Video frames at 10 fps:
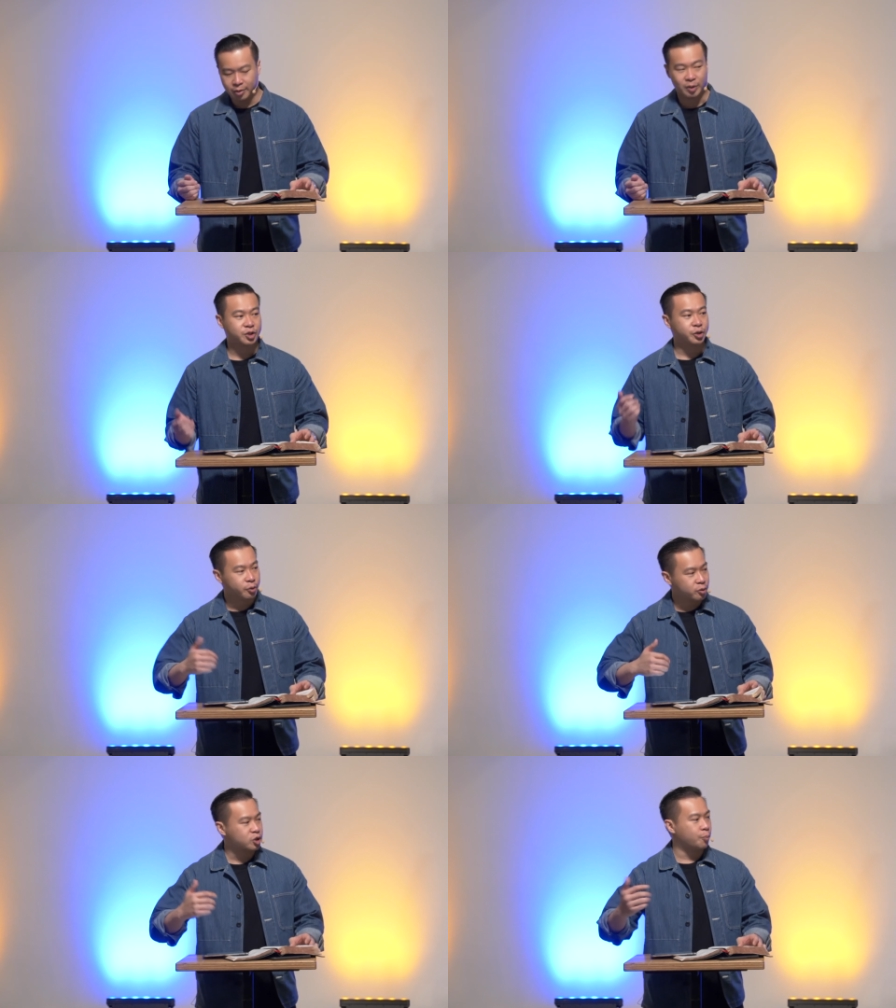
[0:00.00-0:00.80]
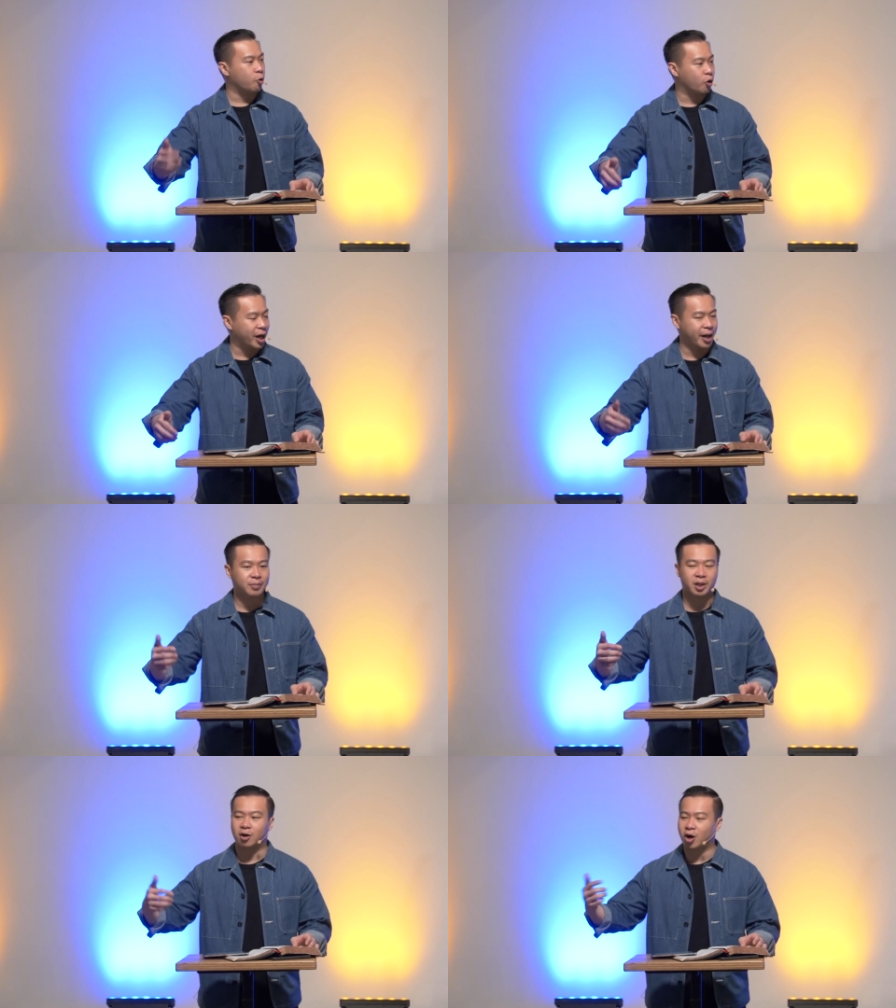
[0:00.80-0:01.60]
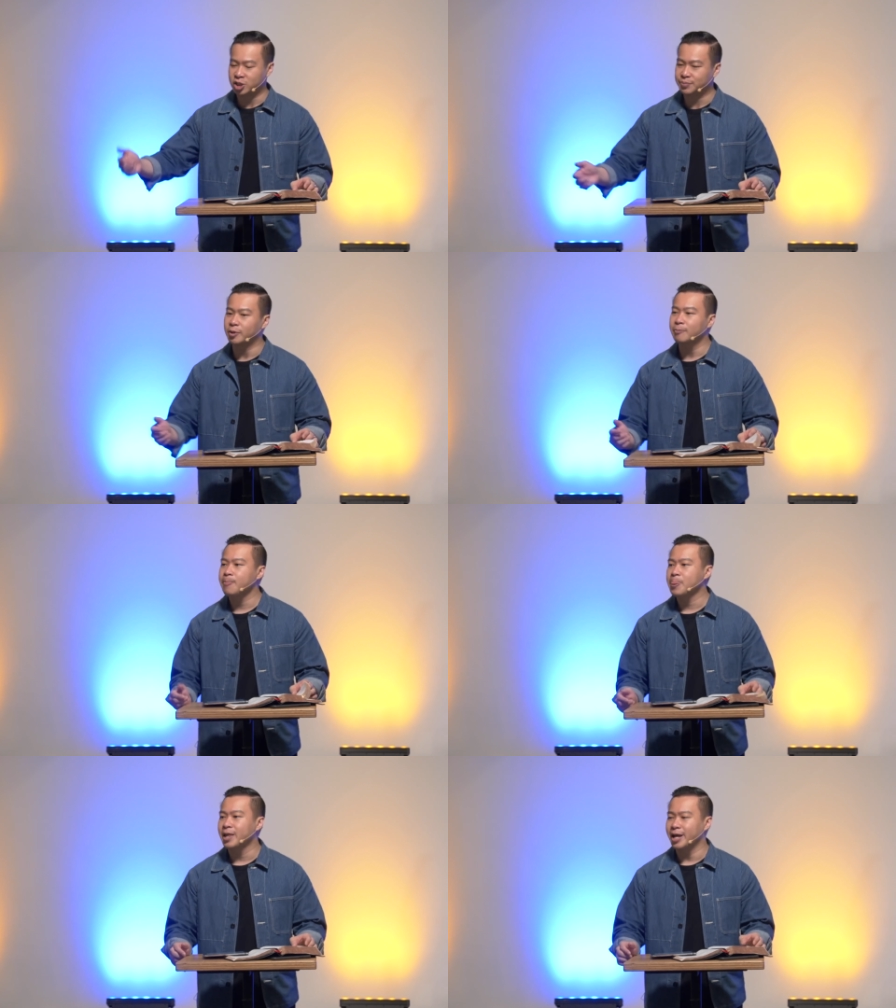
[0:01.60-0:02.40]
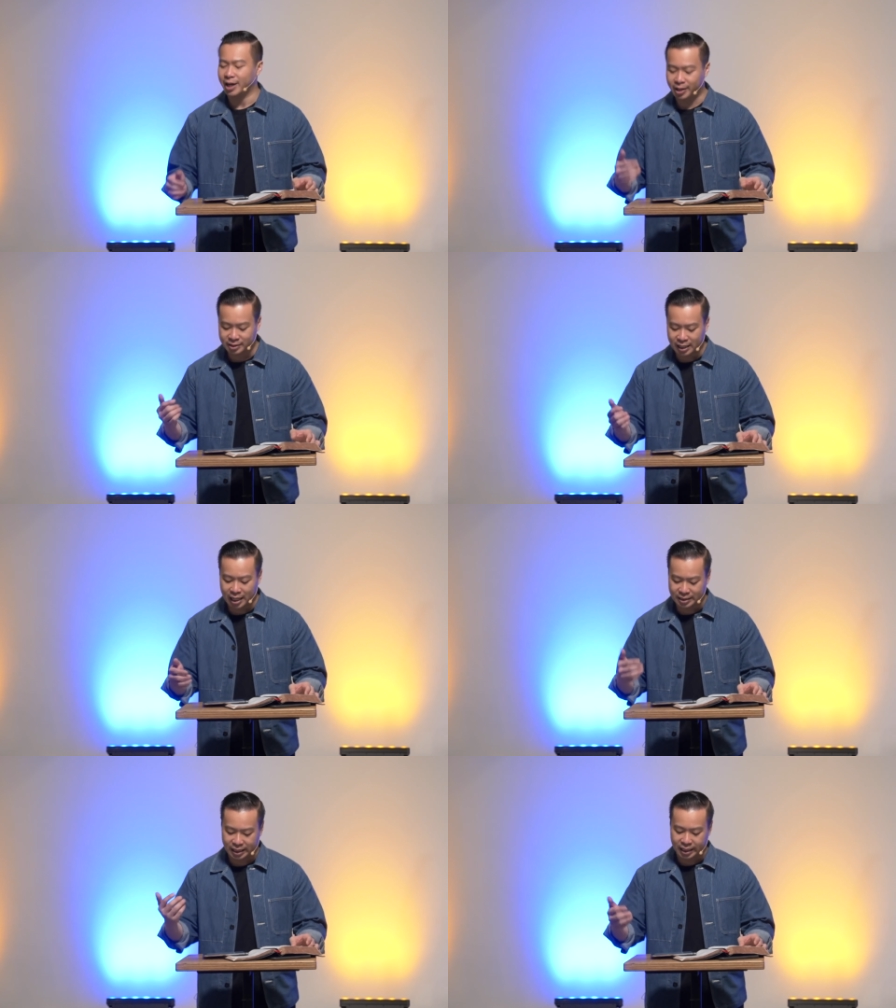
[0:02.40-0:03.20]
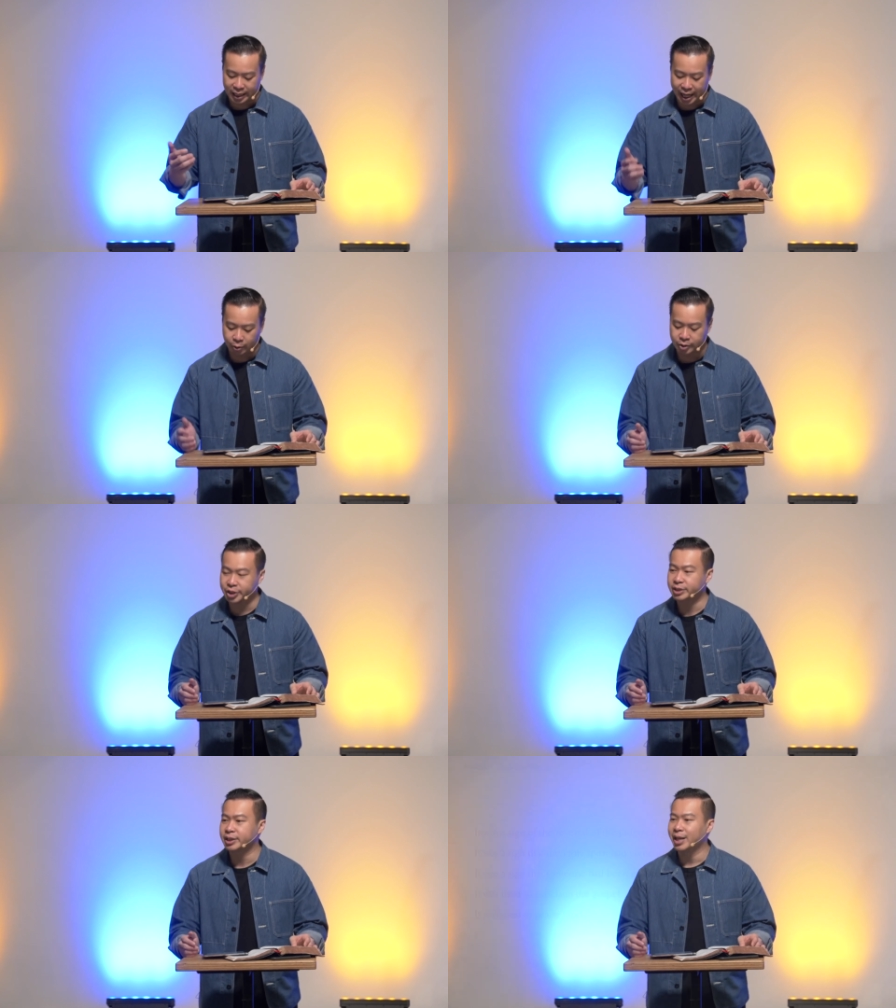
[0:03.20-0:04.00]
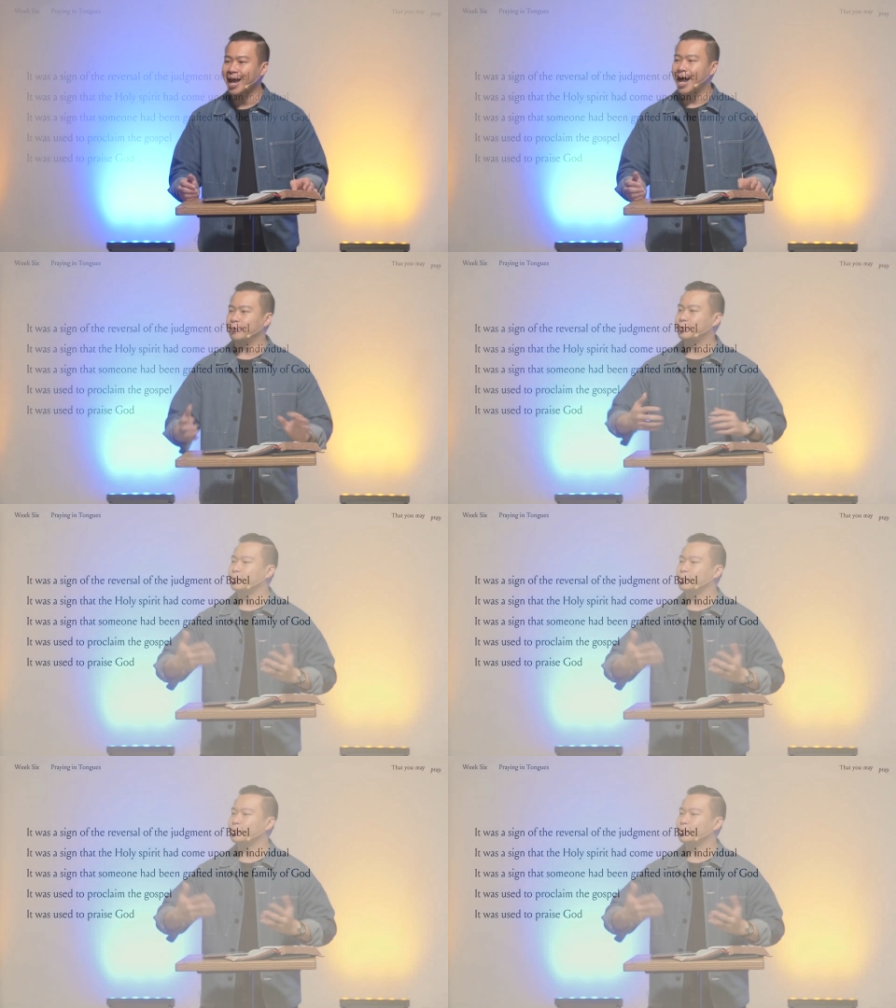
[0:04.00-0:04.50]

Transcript: It was used to proclaim the gospel in other tongues and other languages. And it was